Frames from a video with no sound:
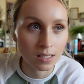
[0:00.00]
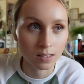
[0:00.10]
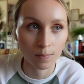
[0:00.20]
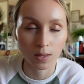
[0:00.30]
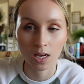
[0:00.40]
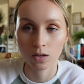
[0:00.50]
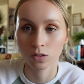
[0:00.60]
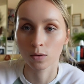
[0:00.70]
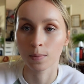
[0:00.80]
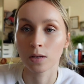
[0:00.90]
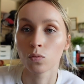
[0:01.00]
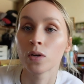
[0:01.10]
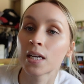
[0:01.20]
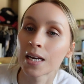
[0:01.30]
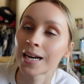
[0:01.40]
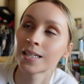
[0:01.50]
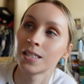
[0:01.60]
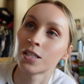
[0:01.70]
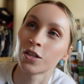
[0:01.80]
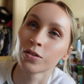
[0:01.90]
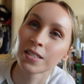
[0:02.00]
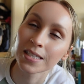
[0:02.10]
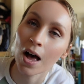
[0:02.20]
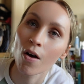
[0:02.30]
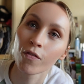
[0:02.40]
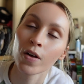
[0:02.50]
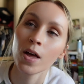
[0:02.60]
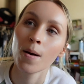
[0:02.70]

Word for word: to something else or being reconnected to yourself,